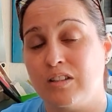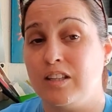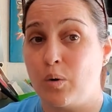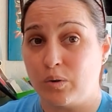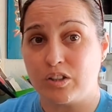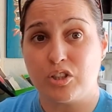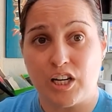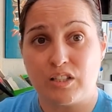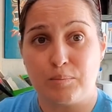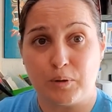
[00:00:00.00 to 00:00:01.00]
the old
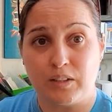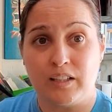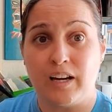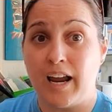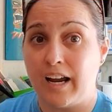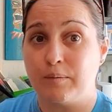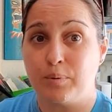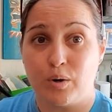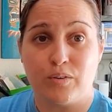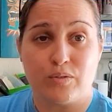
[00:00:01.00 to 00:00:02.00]
Exchange Building and
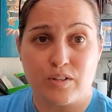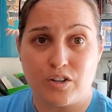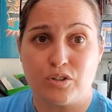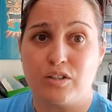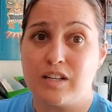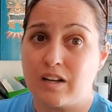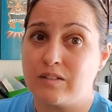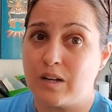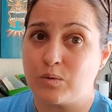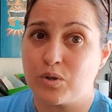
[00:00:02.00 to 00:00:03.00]
Provost Dungeon
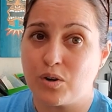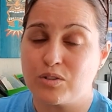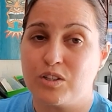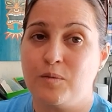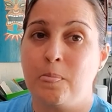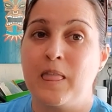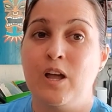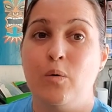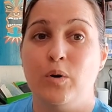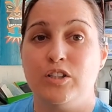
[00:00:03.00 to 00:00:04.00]
downtown Charleston,
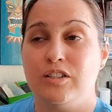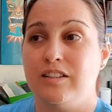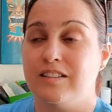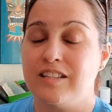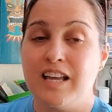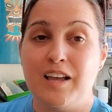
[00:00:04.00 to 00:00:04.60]
which is